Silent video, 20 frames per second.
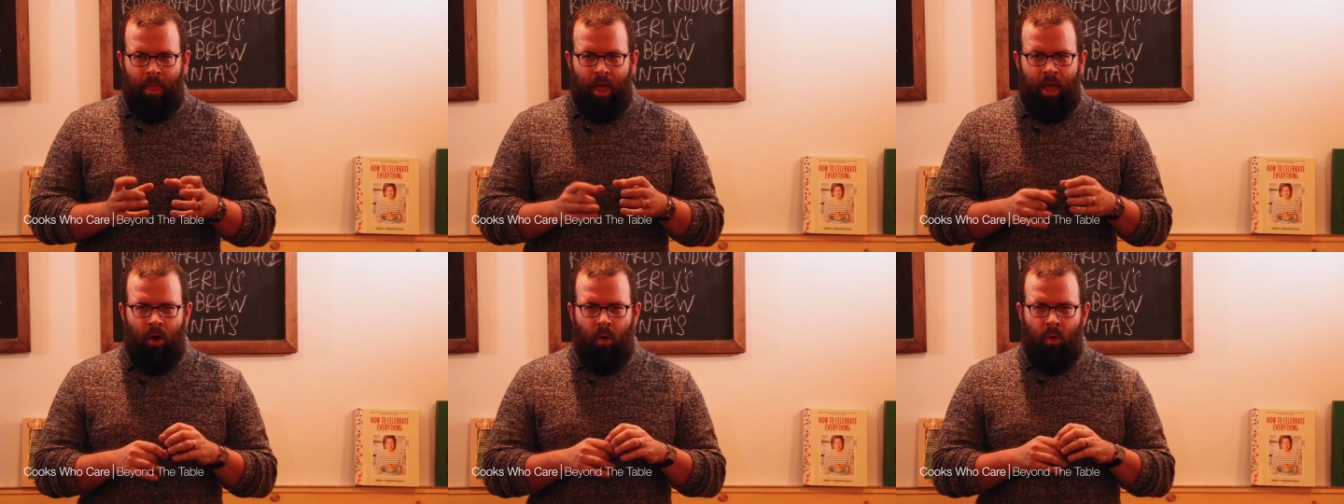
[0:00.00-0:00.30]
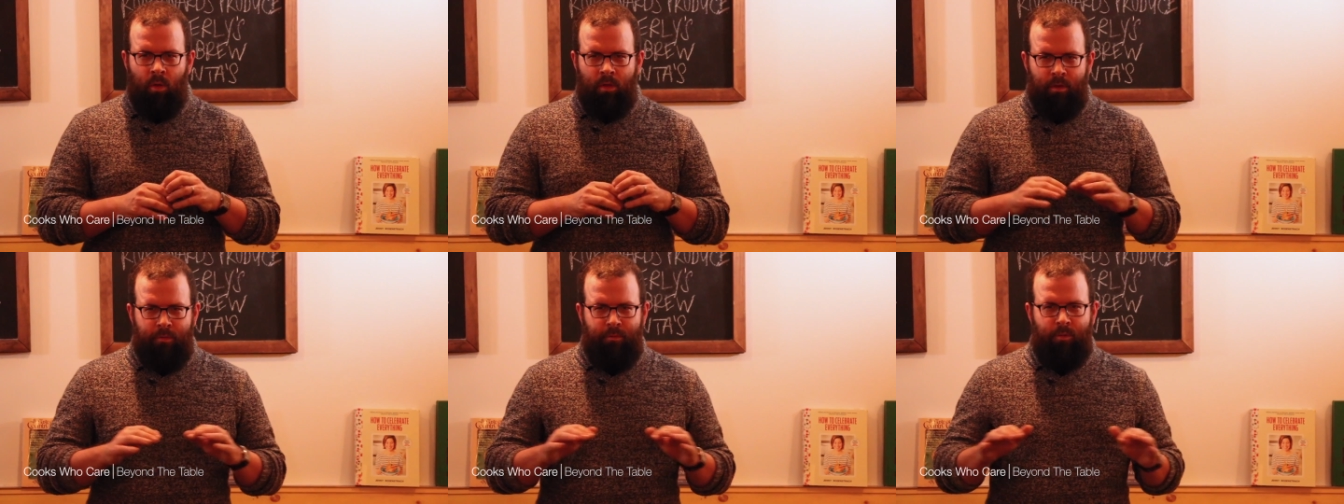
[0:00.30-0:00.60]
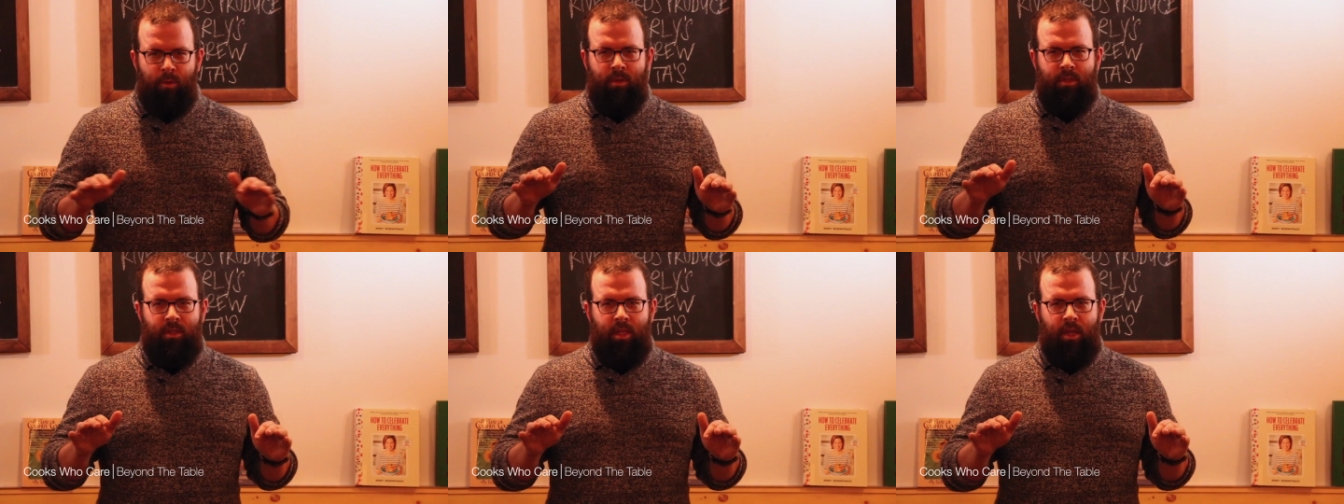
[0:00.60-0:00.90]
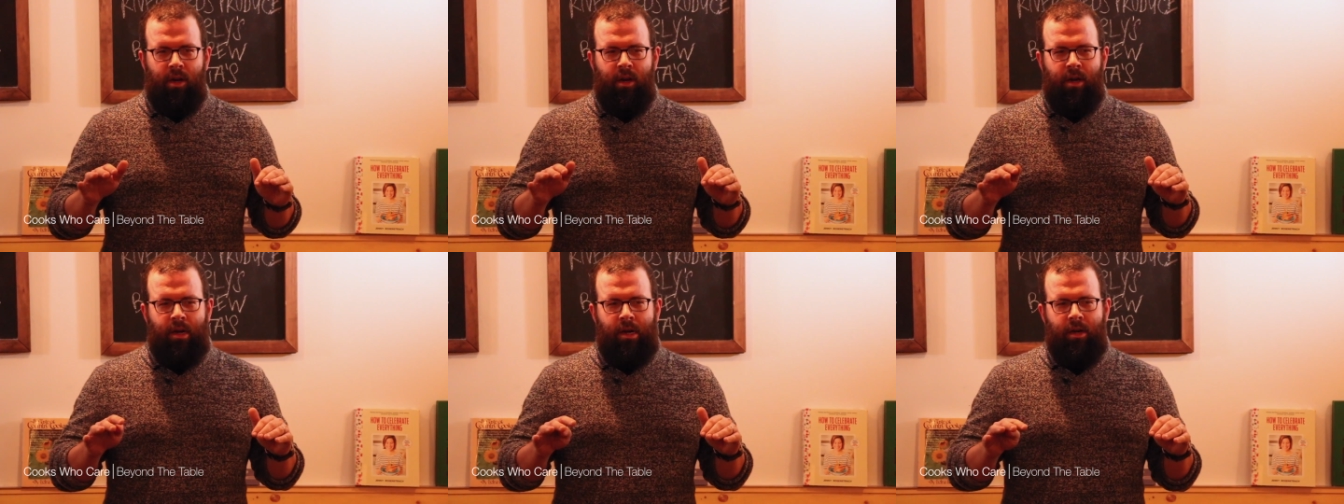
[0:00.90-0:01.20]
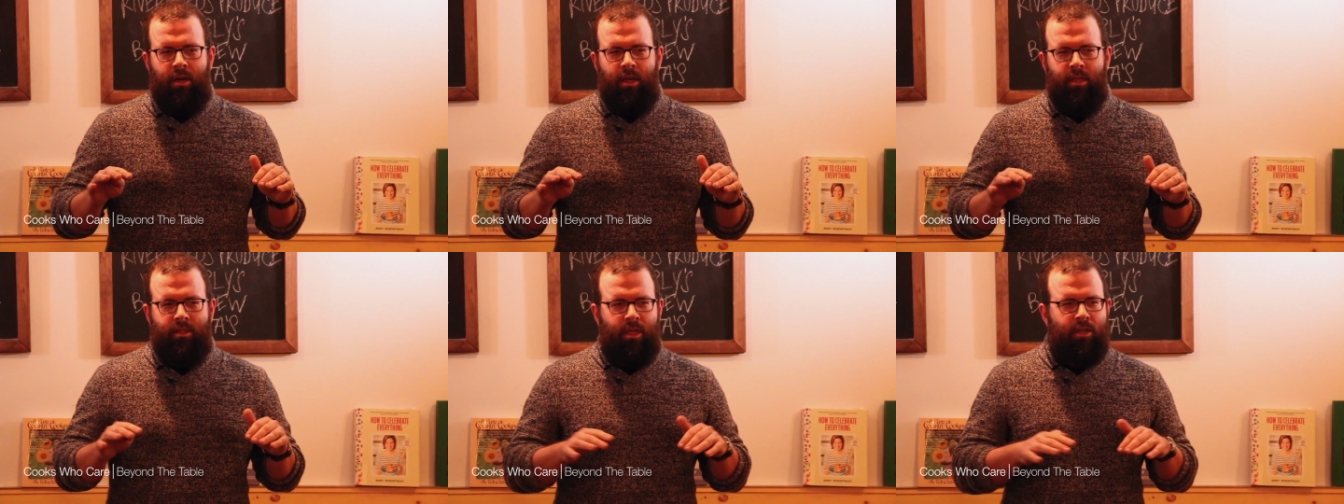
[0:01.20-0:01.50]
and only foods that
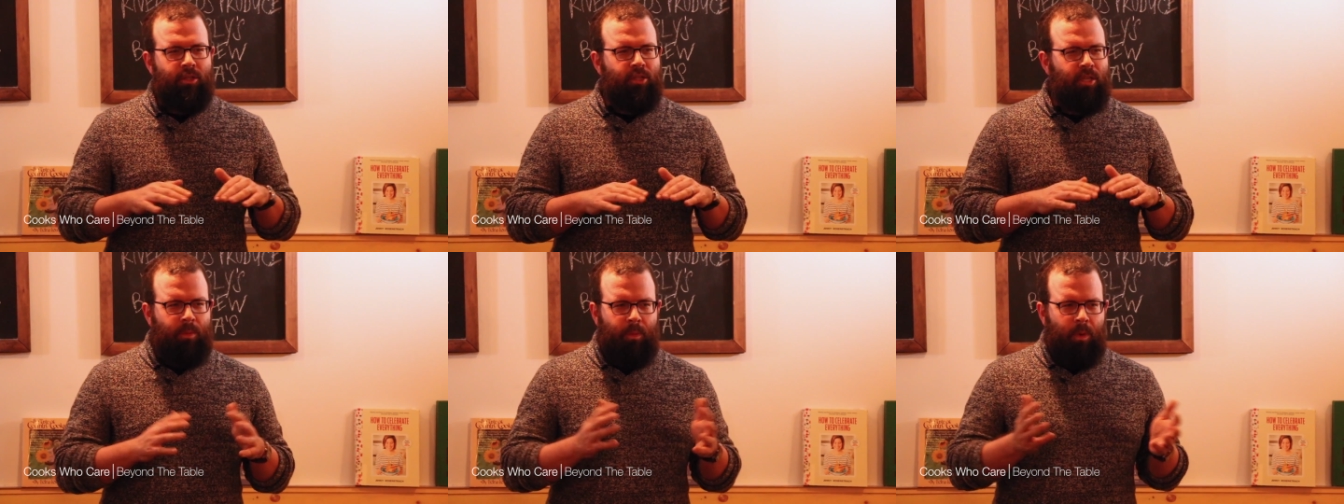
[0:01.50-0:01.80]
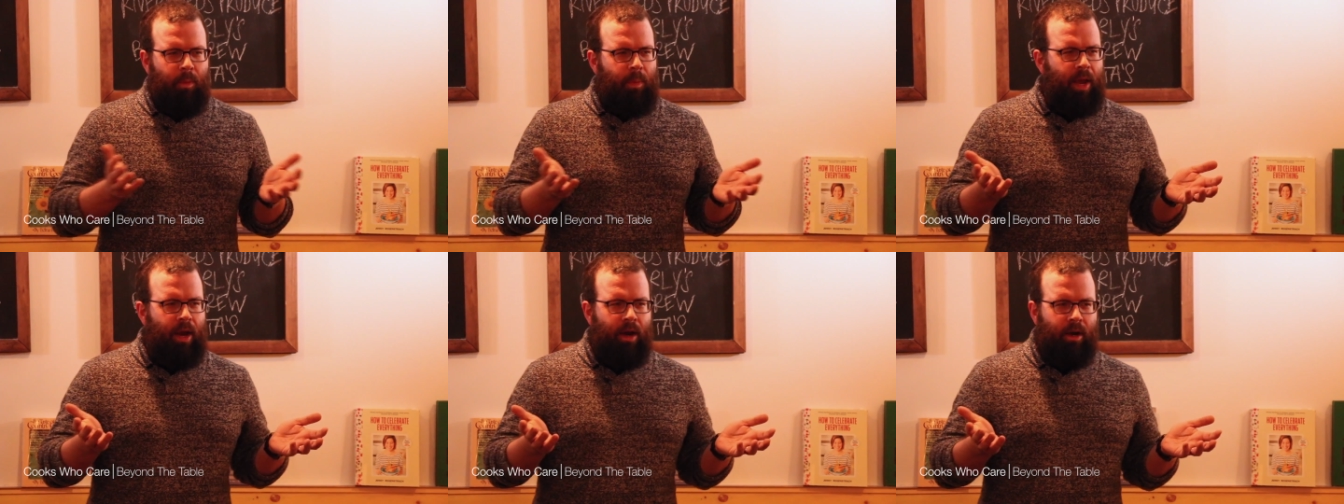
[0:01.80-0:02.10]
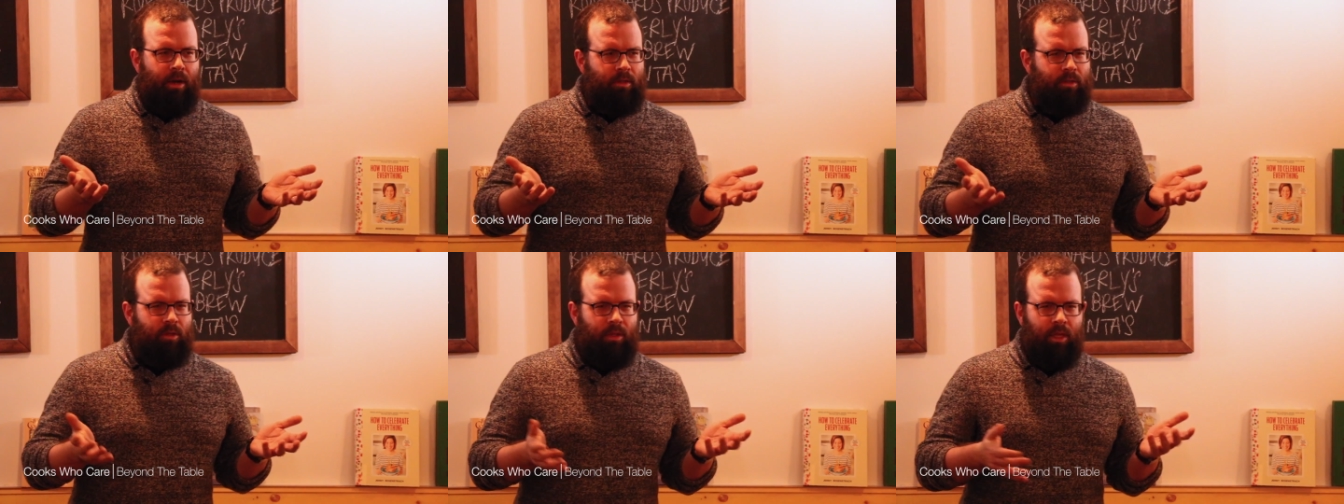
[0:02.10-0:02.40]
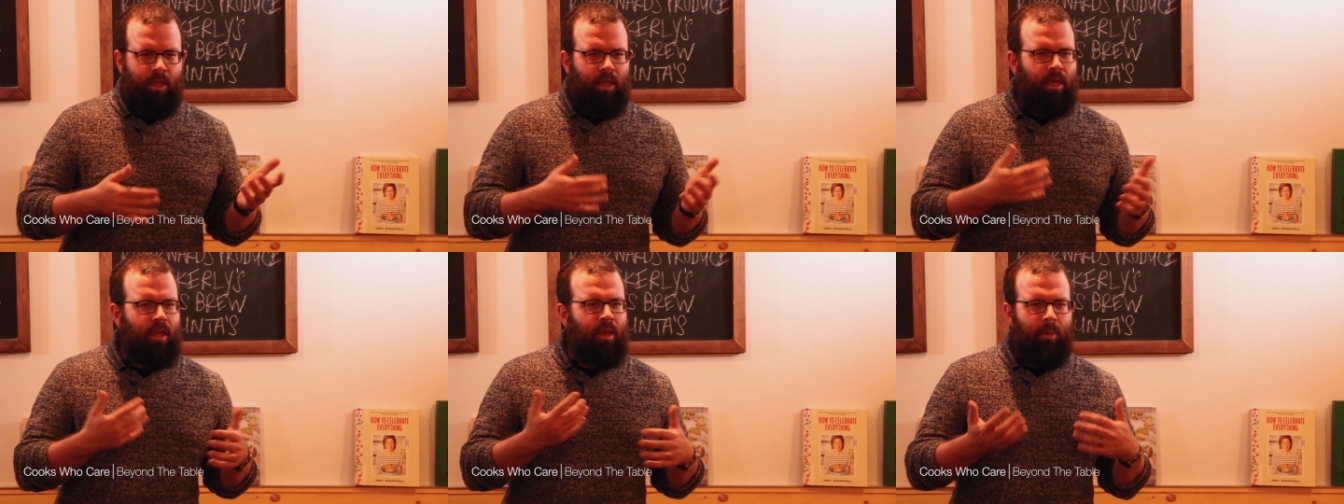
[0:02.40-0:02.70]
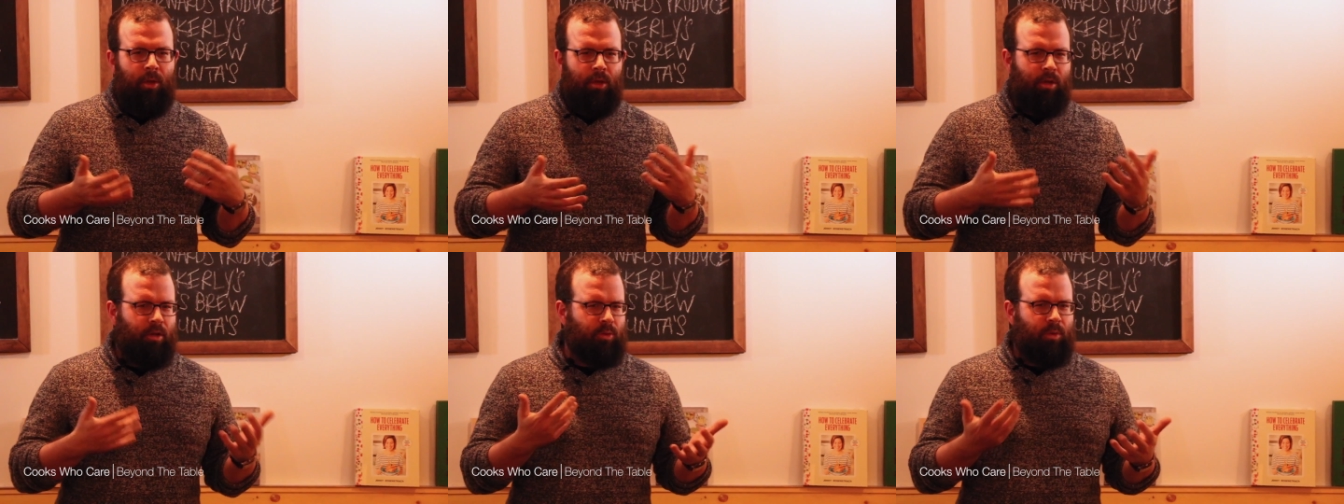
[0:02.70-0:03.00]
are essentially prepared so that they
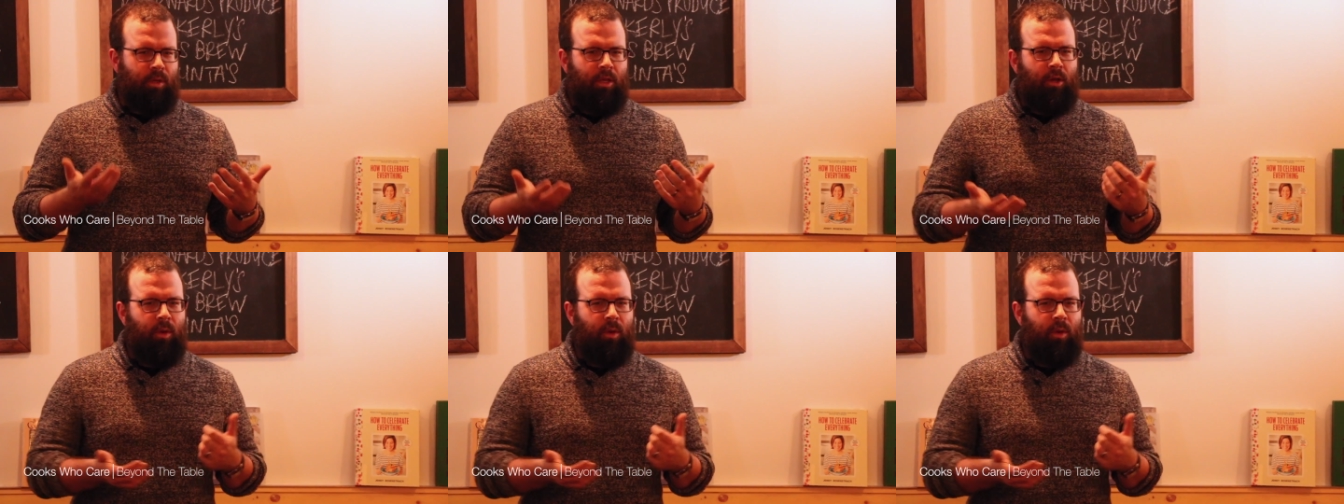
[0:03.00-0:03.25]
can be cooked really